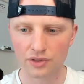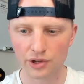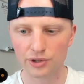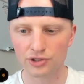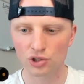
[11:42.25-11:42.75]

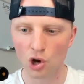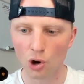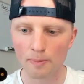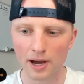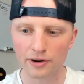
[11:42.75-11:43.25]
There is
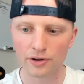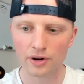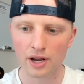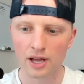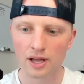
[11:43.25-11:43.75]
no
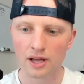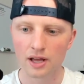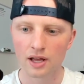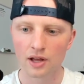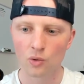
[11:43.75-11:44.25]
better
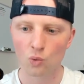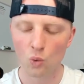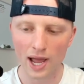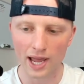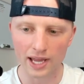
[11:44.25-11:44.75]

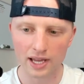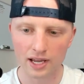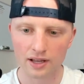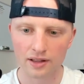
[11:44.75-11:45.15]
way